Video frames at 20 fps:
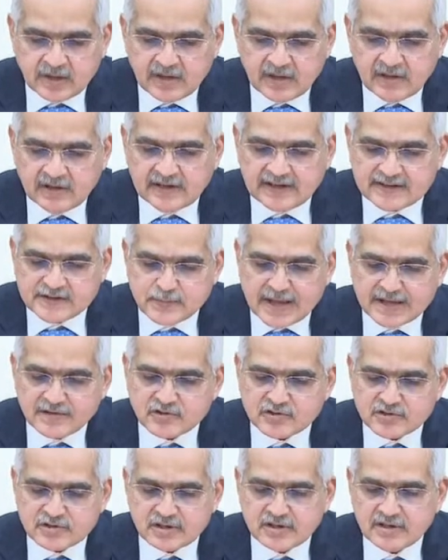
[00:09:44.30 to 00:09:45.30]

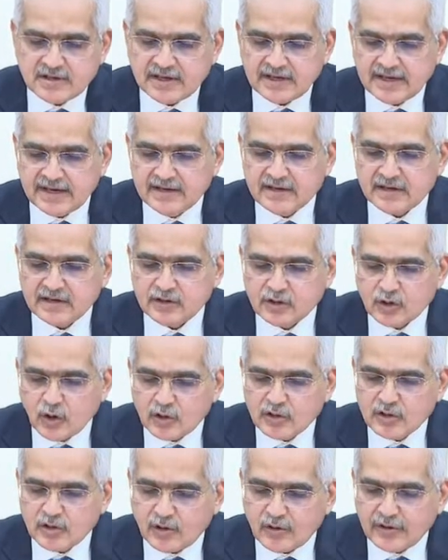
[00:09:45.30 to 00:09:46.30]
Expansion in
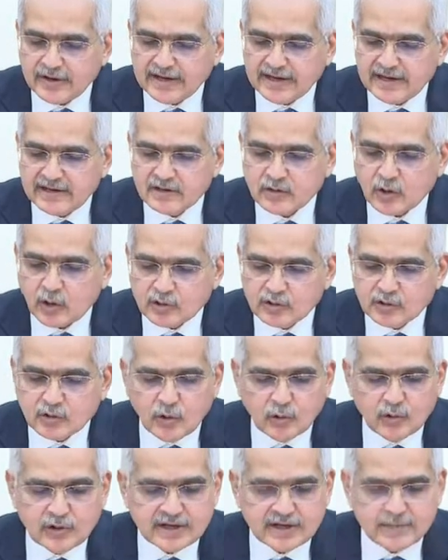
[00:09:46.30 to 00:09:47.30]
non-oil,
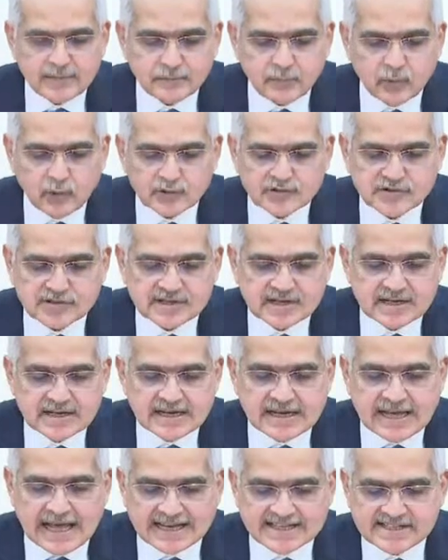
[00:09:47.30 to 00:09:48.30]
non-gold imports
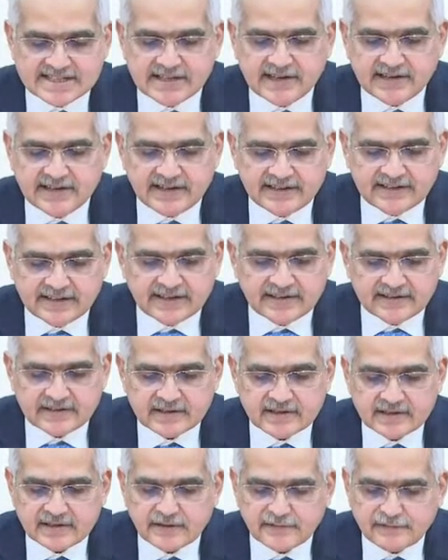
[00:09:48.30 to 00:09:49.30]
accelerated,
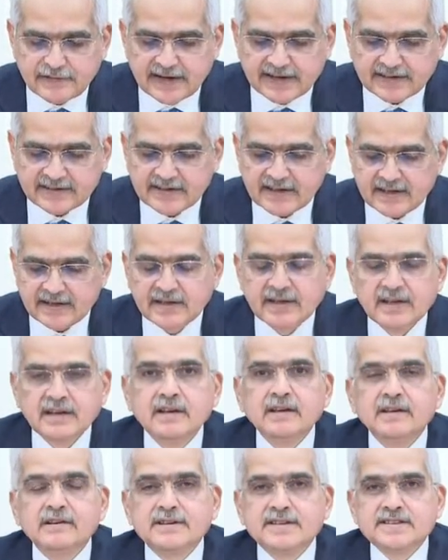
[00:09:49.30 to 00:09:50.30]
reflecting
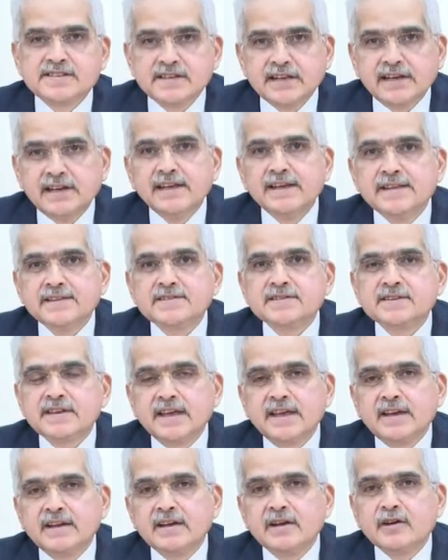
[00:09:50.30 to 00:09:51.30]
resilience
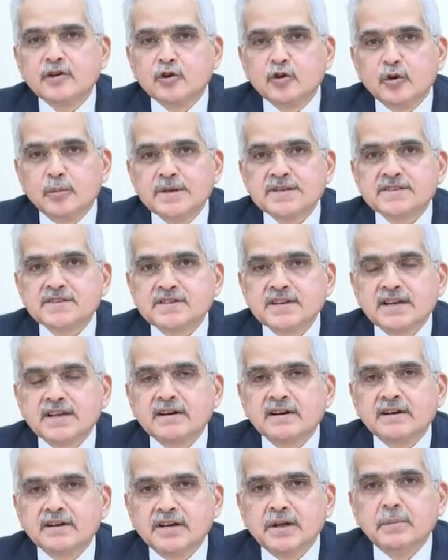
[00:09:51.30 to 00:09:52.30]
in domestic
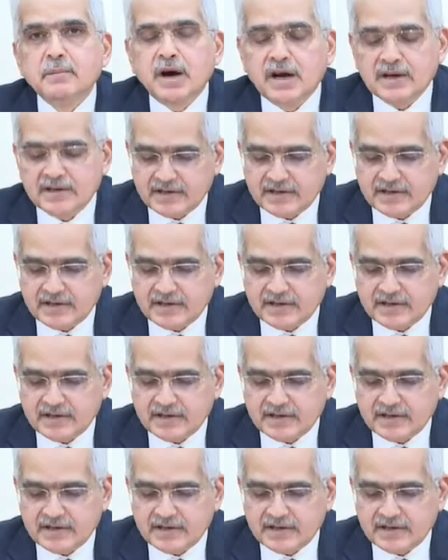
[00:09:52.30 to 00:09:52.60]
demand.